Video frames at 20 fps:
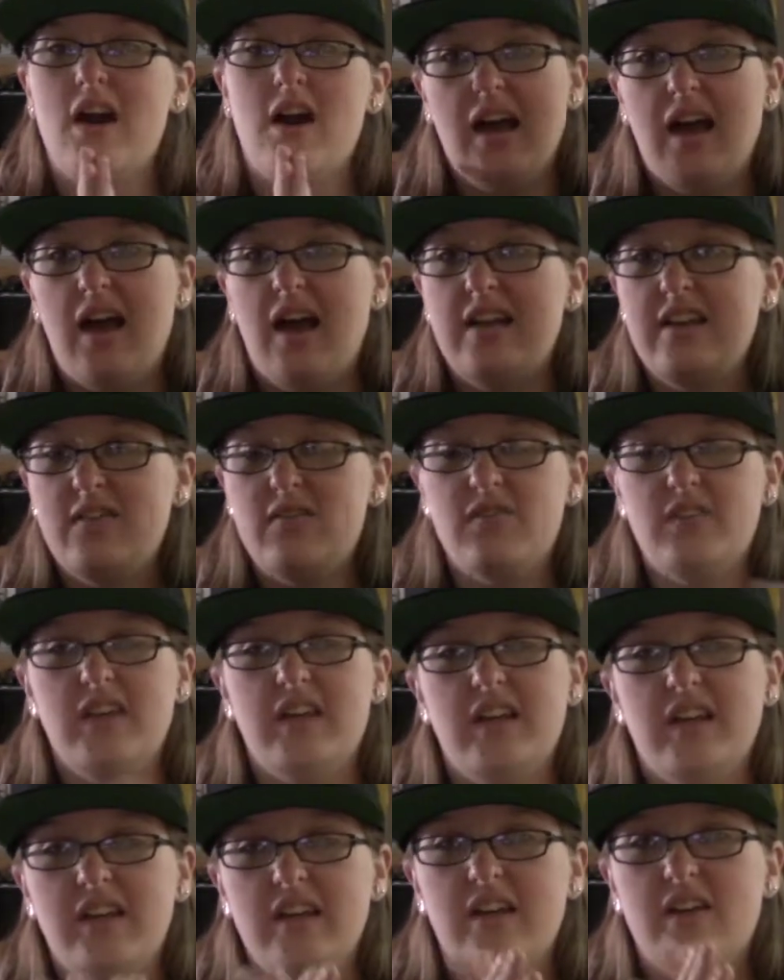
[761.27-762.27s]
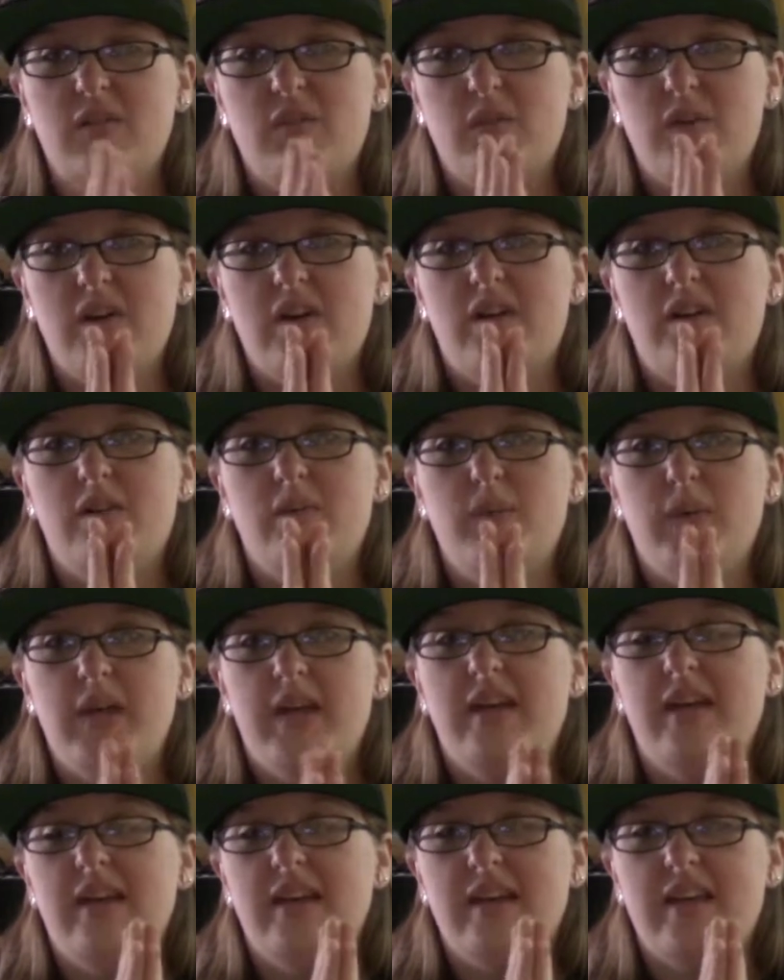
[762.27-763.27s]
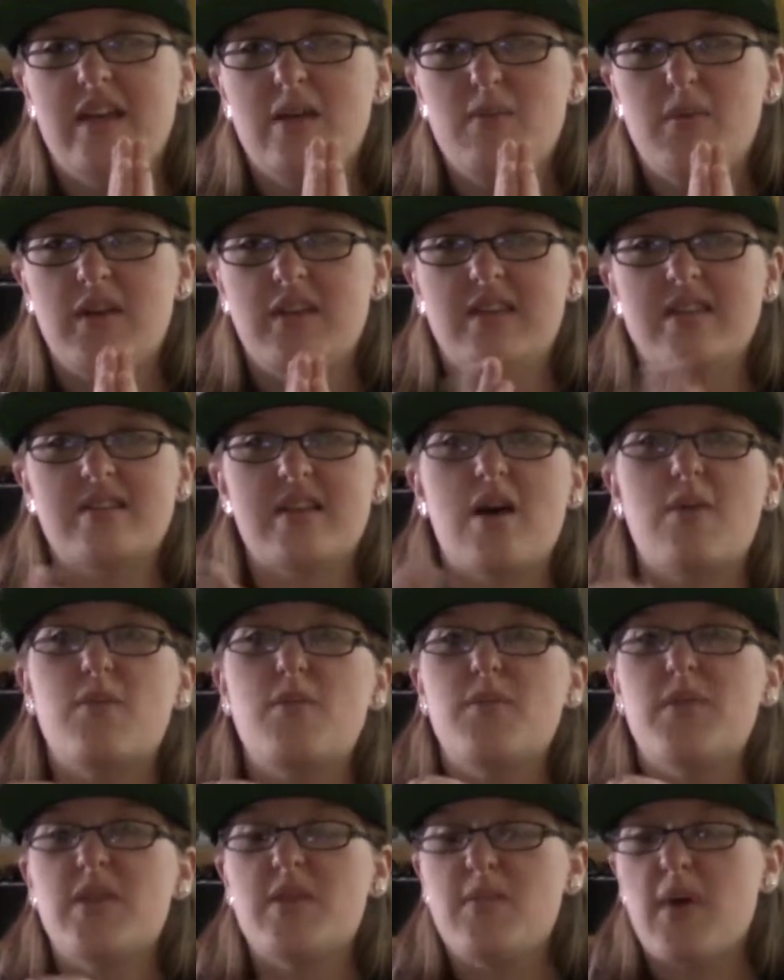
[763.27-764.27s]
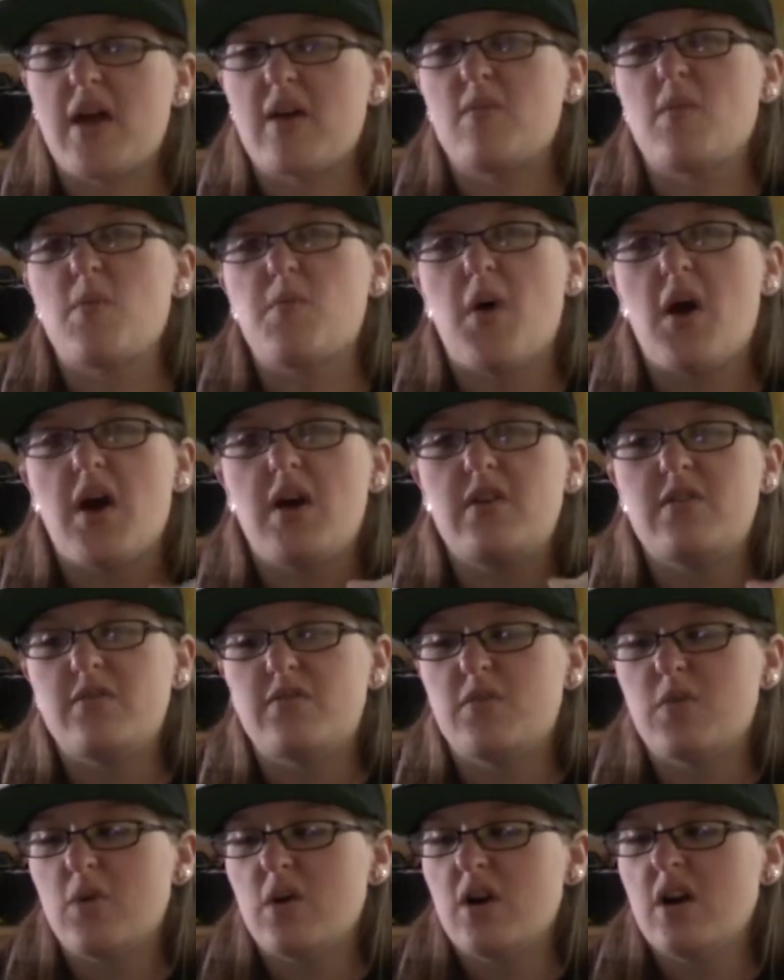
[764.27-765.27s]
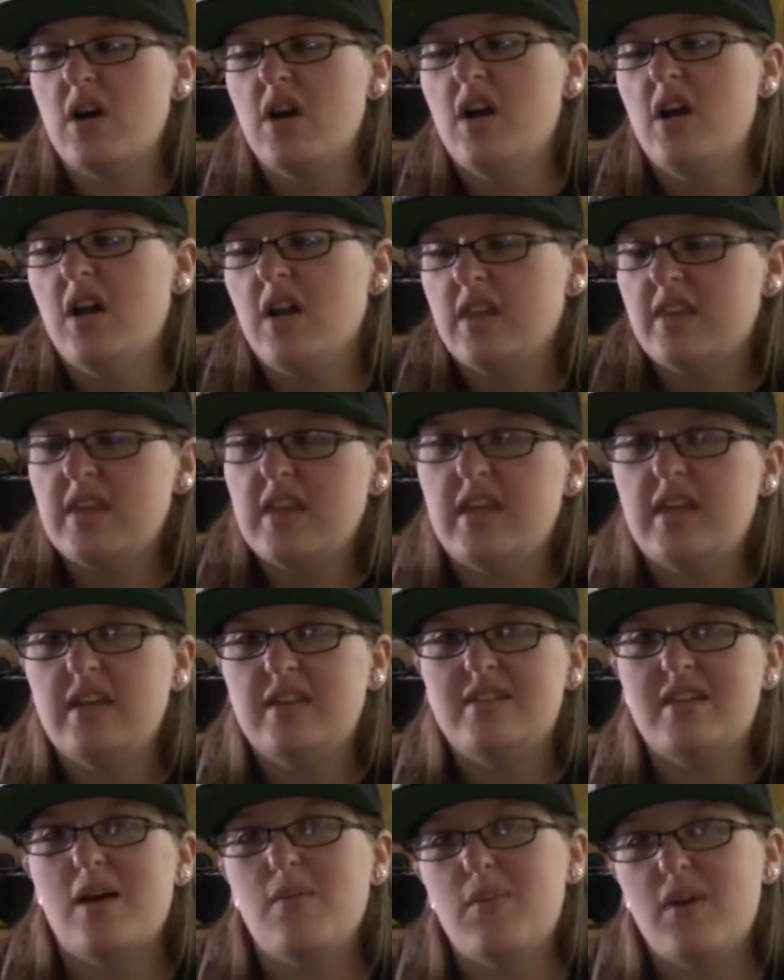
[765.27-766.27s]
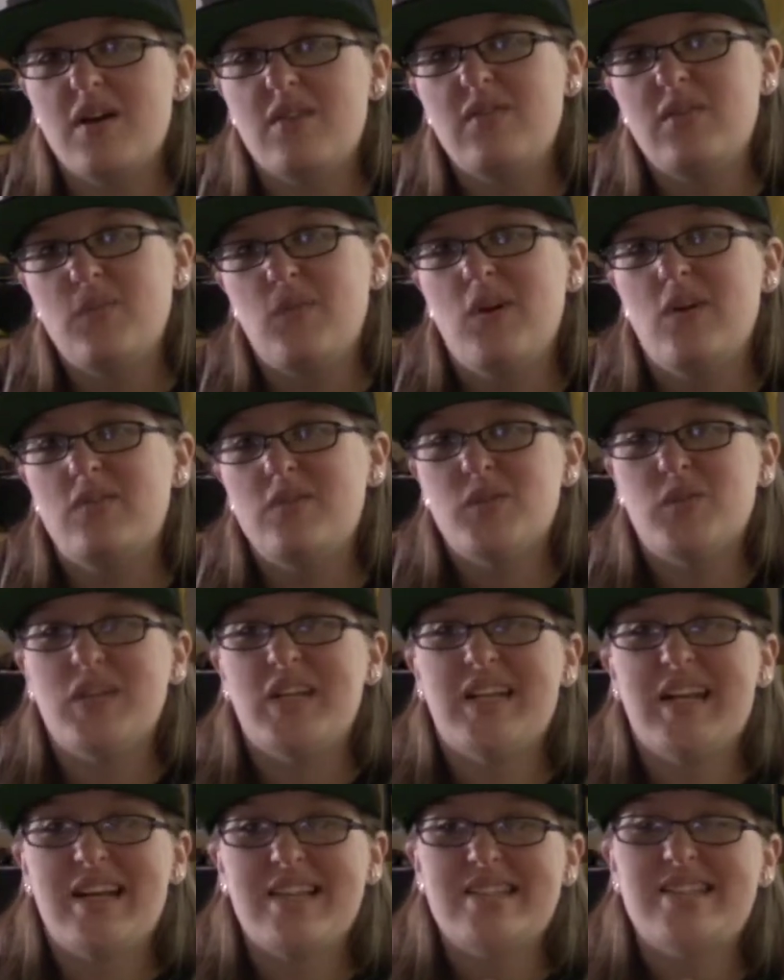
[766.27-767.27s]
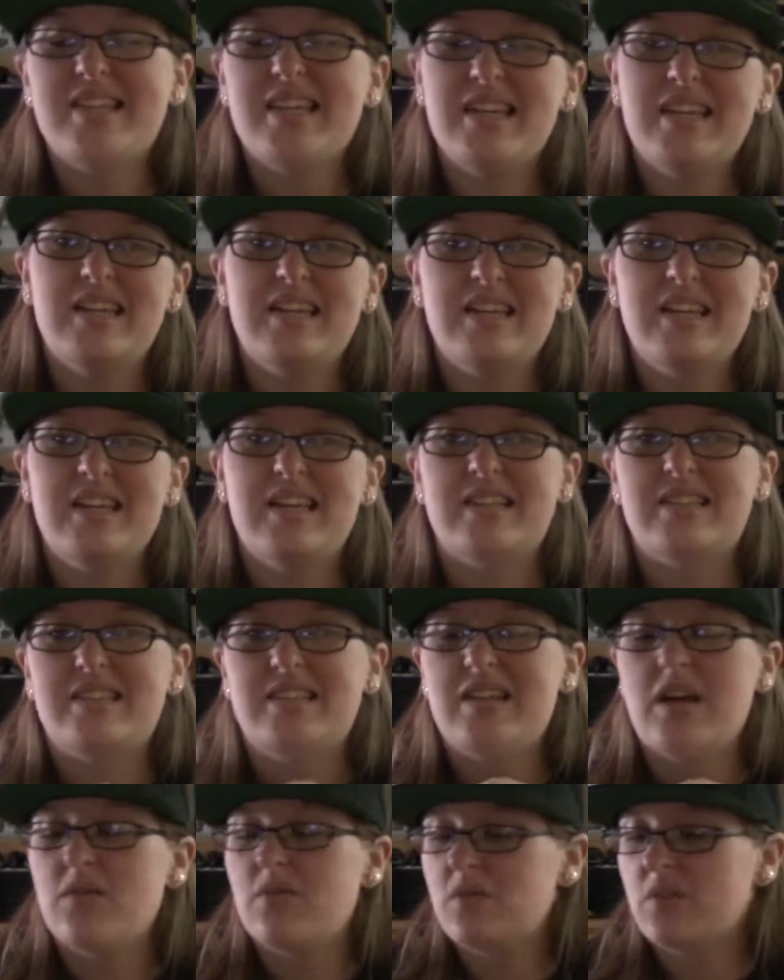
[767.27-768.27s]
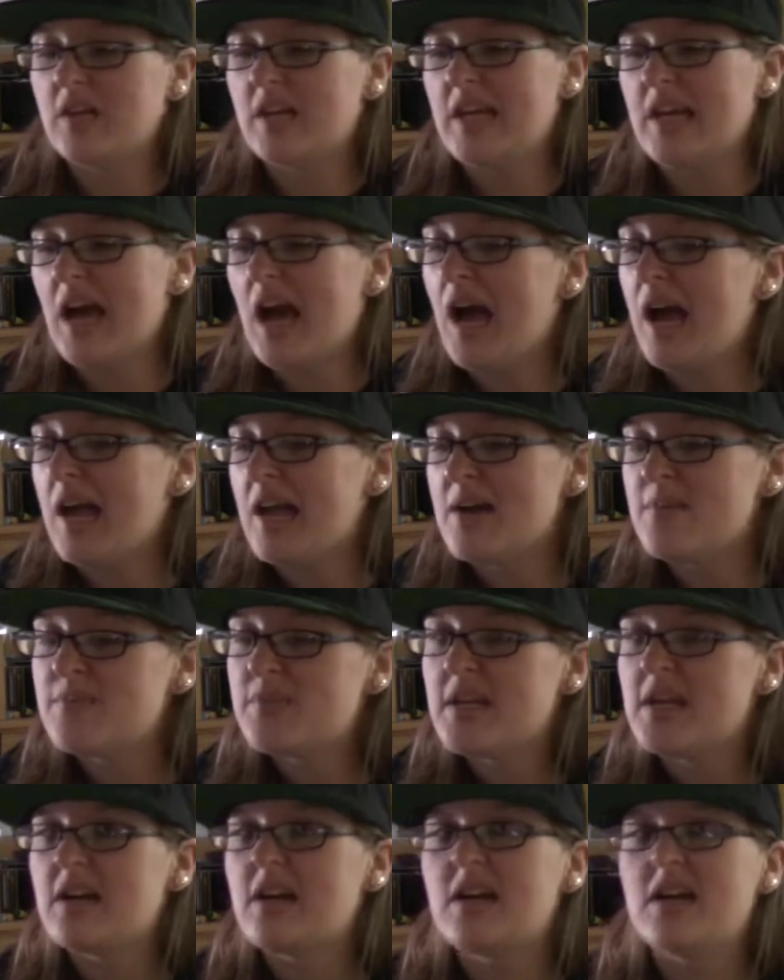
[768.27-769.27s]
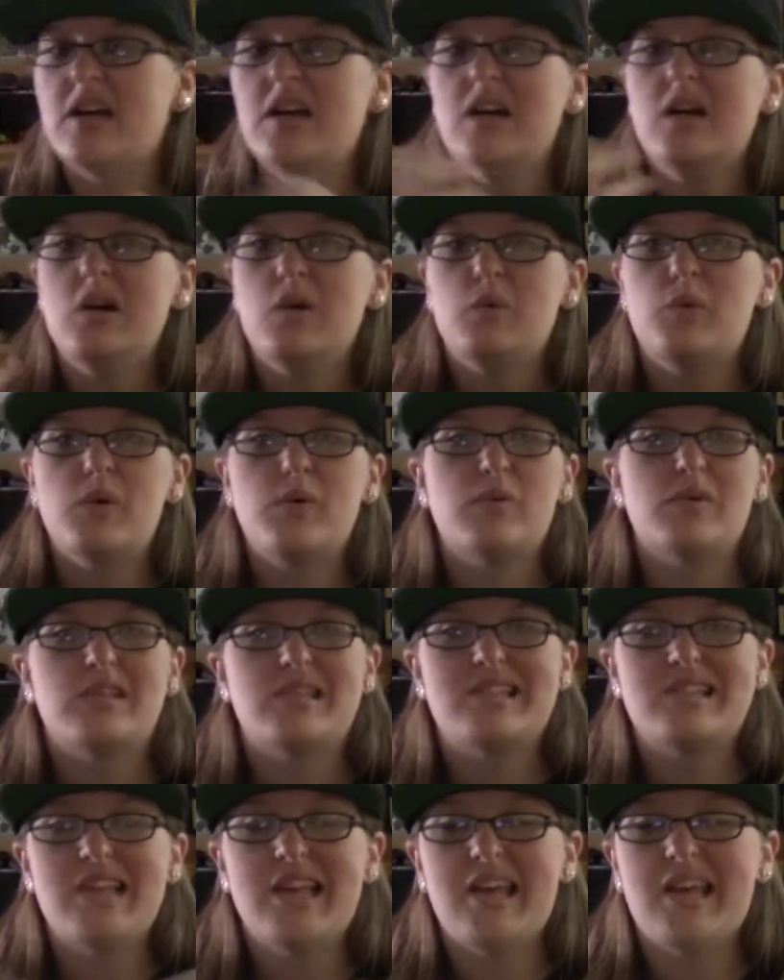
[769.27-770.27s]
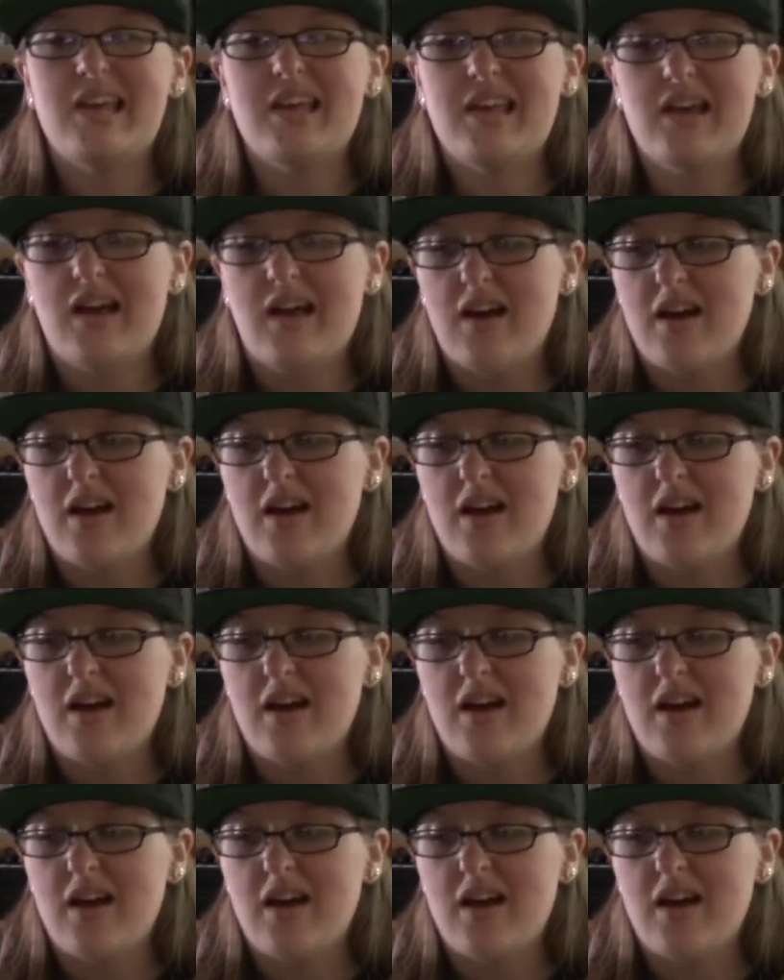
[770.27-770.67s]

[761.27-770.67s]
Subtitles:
I definitely will be keeping this album in the back of my mind for the top album of 2019. It's definitely high up there. We will see.